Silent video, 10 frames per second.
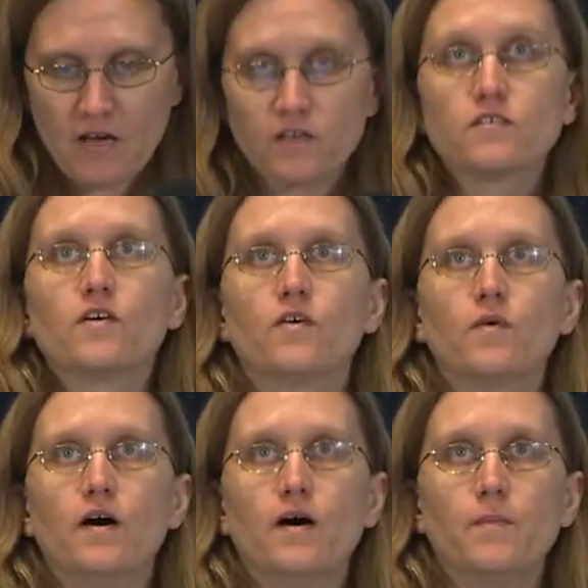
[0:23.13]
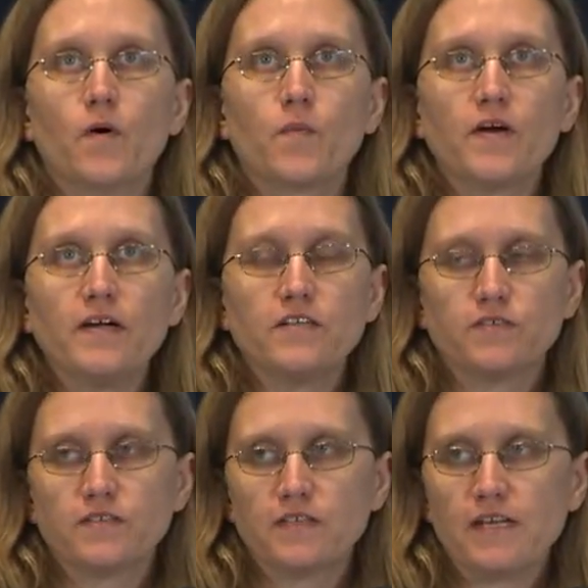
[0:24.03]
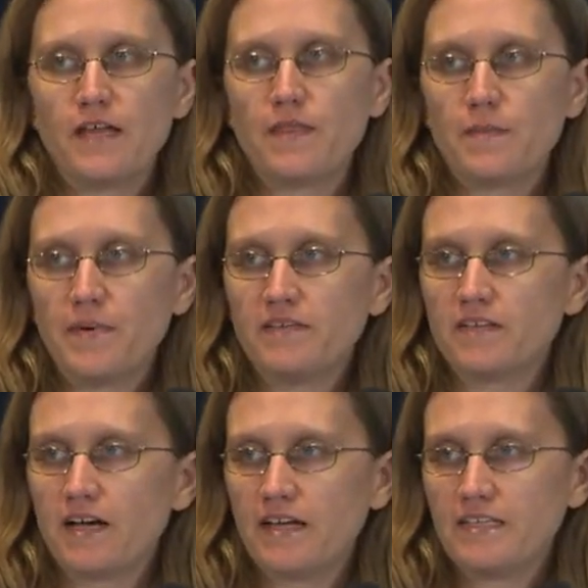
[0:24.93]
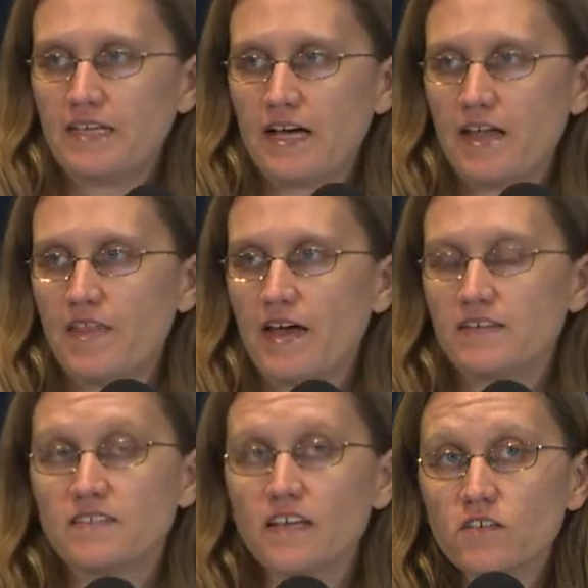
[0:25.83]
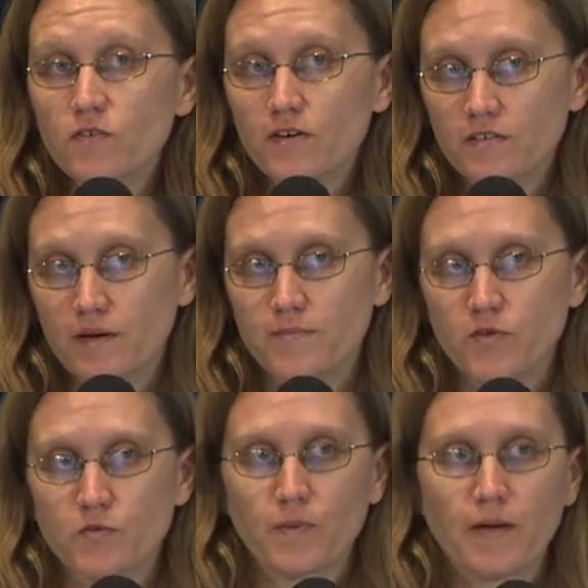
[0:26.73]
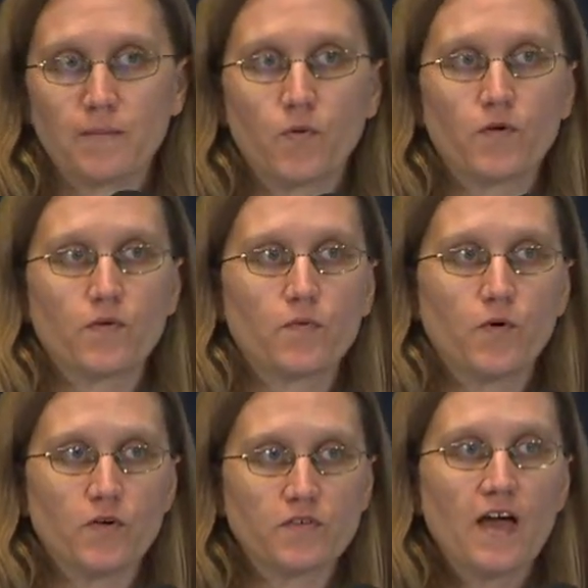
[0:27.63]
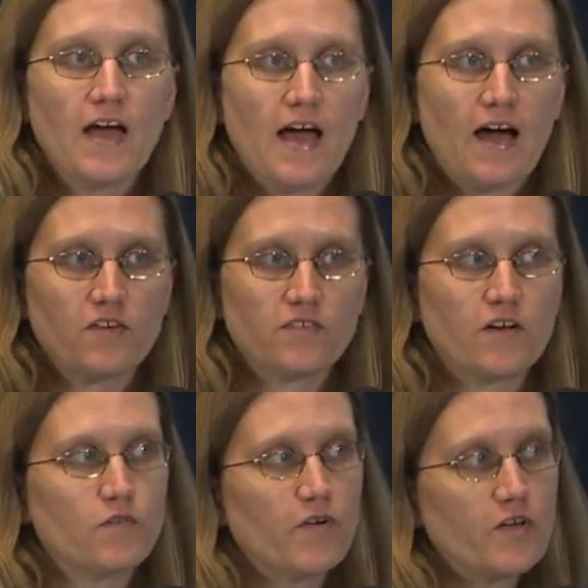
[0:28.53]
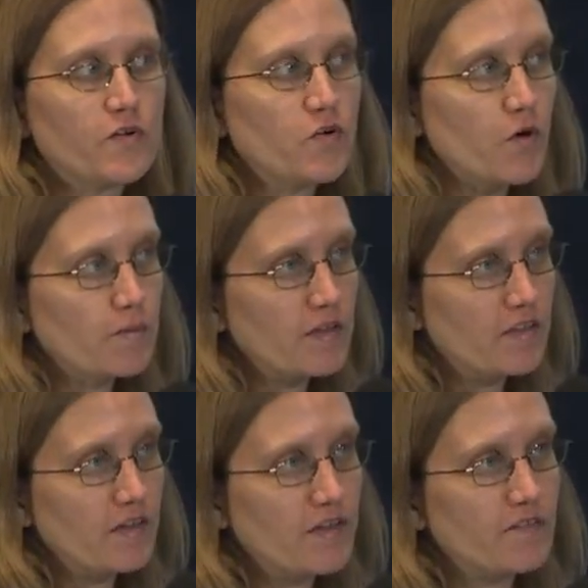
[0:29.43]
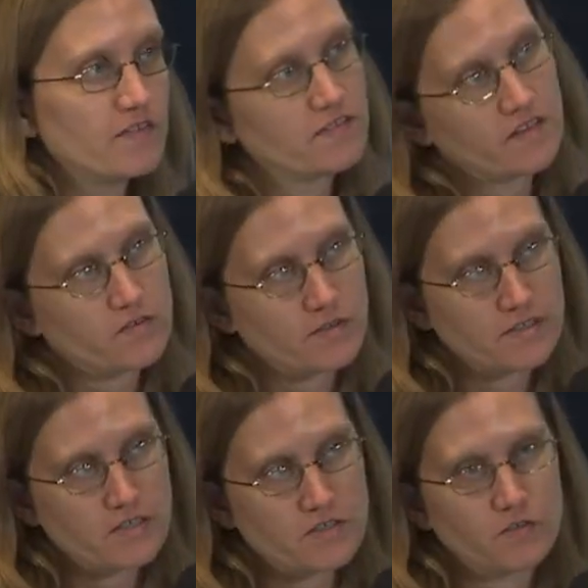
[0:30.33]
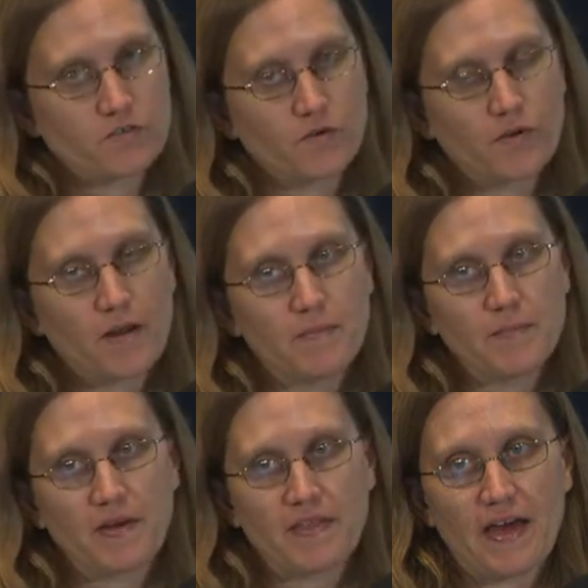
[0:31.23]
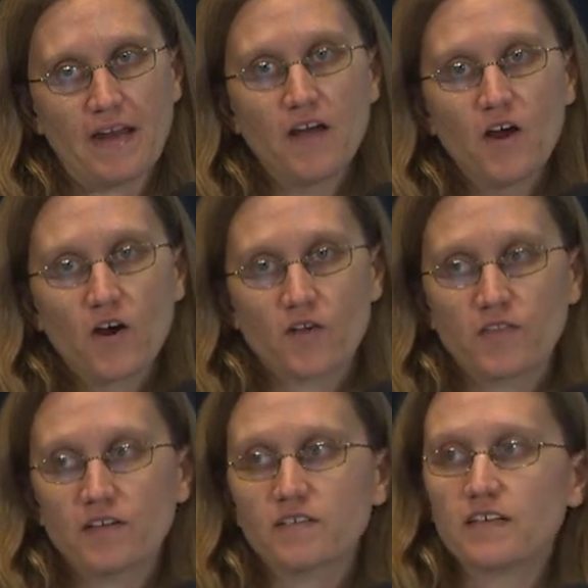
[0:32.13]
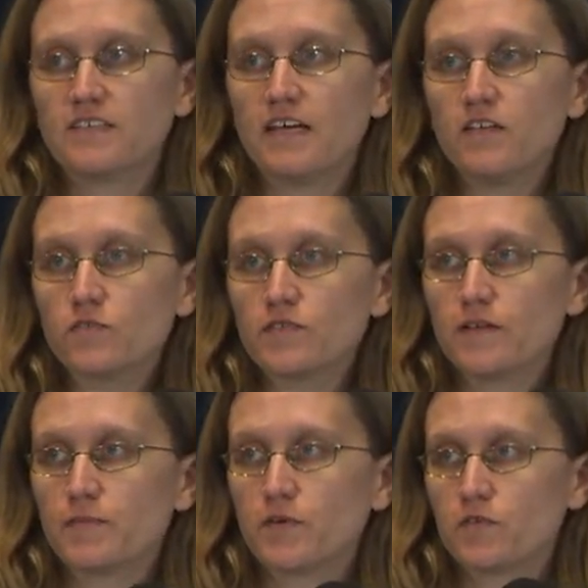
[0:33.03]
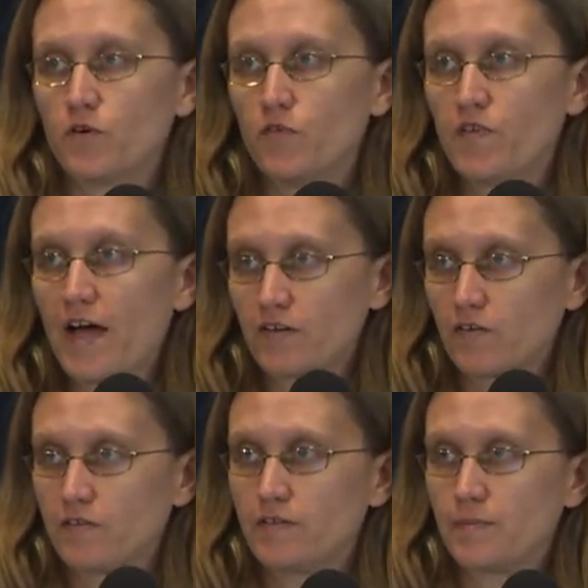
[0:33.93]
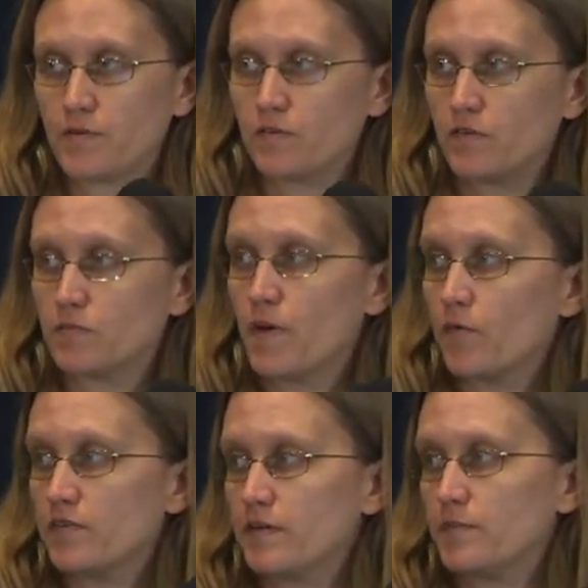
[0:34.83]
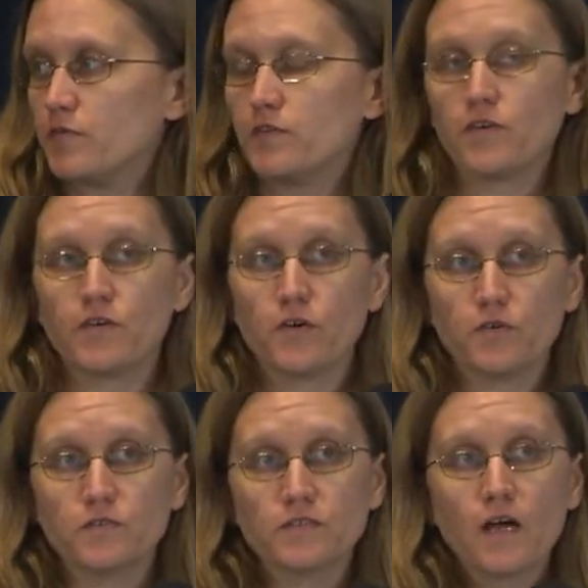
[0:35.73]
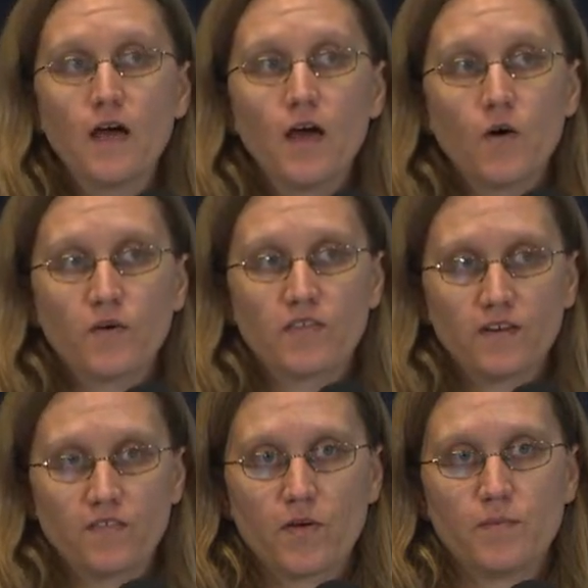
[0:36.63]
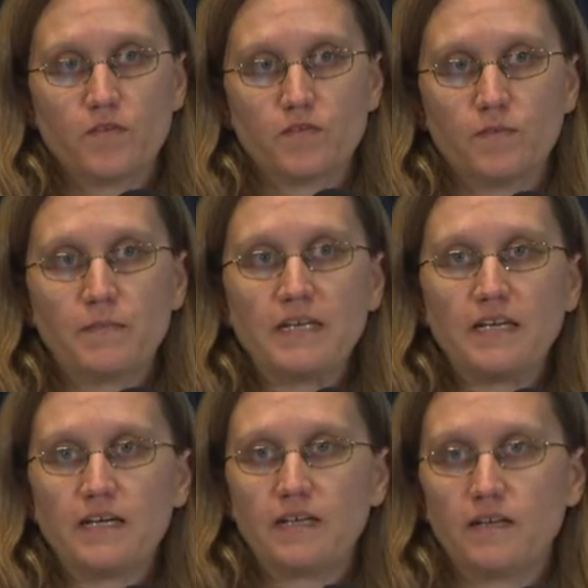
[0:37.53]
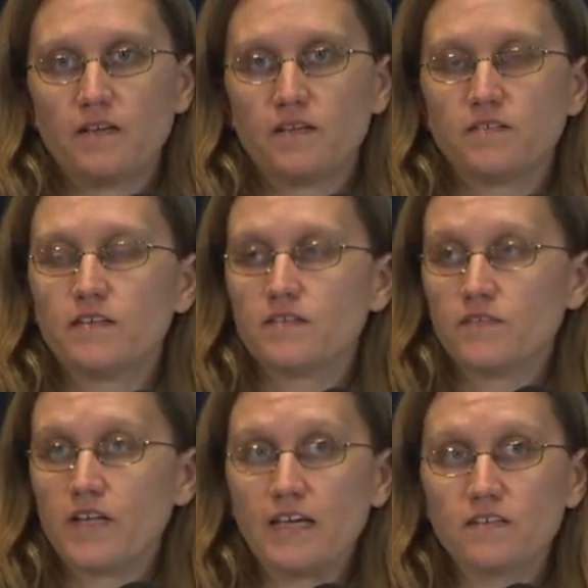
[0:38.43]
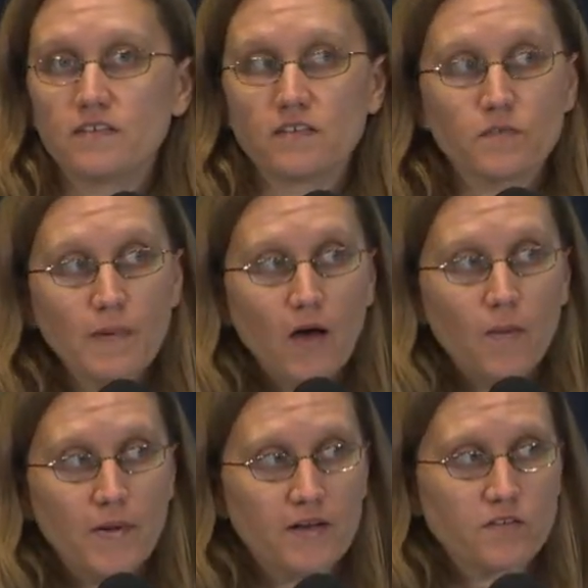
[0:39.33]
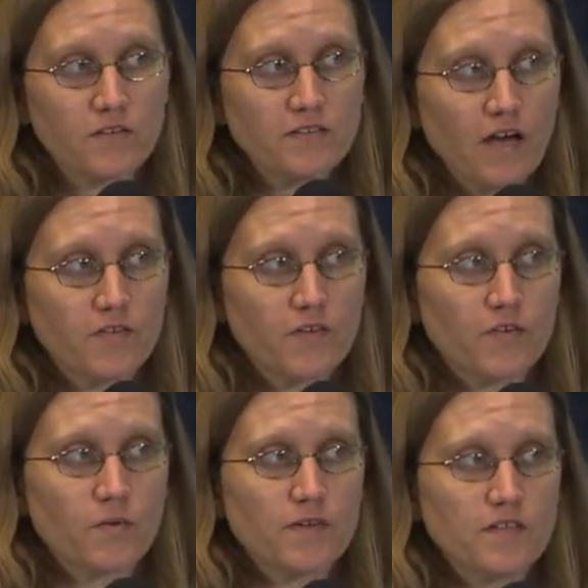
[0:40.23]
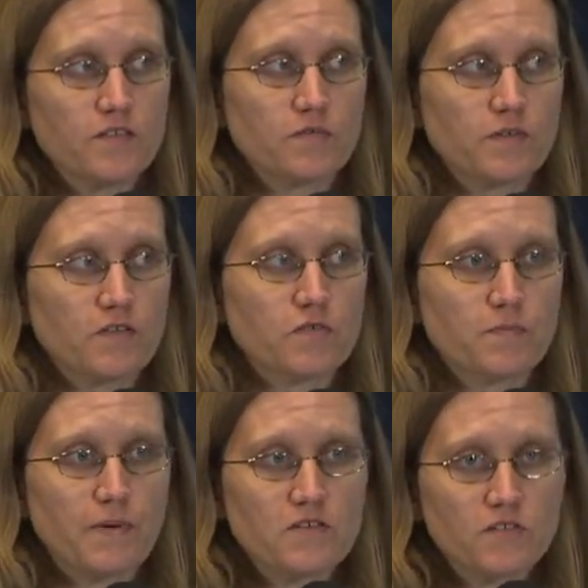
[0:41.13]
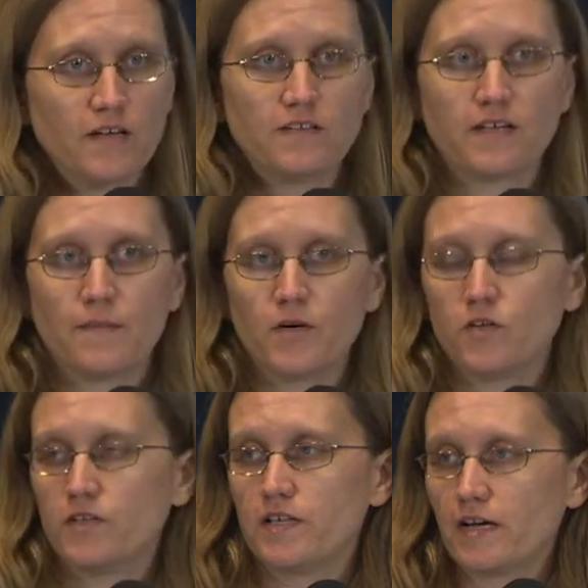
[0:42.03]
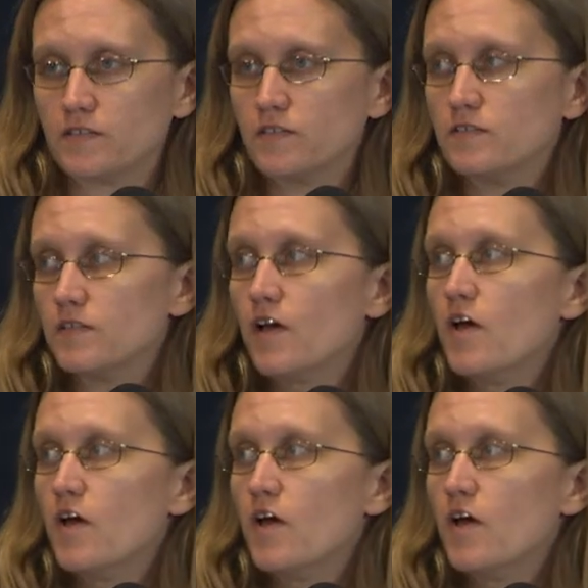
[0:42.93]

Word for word: So um, we're interested in the basic idea that sensory receptors play important roles outside of what you would normally think of as sensory tissues. And what I mean by that are things like taste receptors and olfactory receptors, the smell receptors in your nose we think of them as mediating the sense of taste and smell, but it turns out that they're really just really specialized chemical detectors.